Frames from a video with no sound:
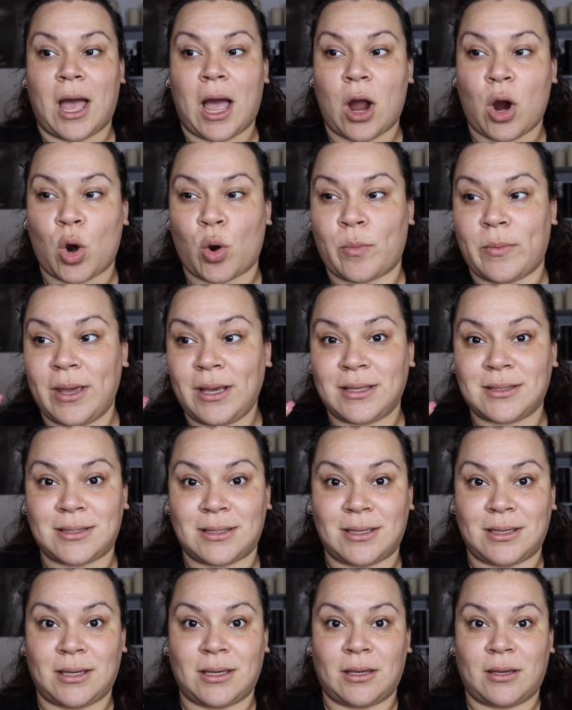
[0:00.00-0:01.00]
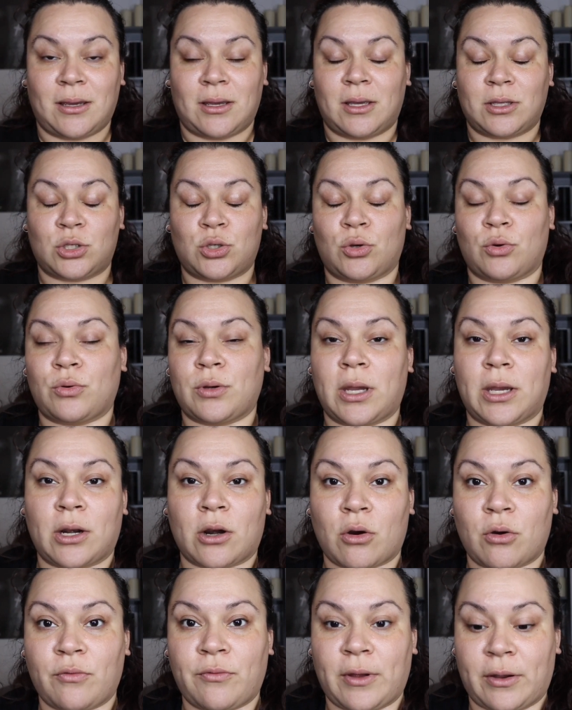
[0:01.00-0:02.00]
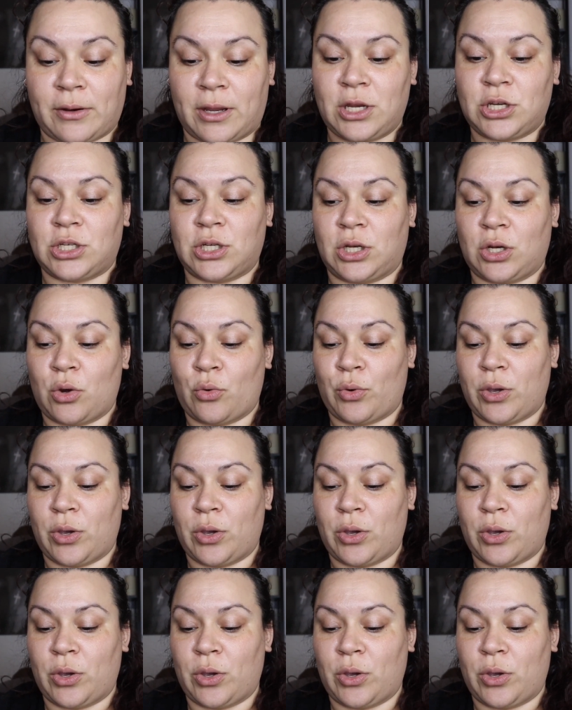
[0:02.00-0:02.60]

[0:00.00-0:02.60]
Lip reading: our mixing to create our own foundation,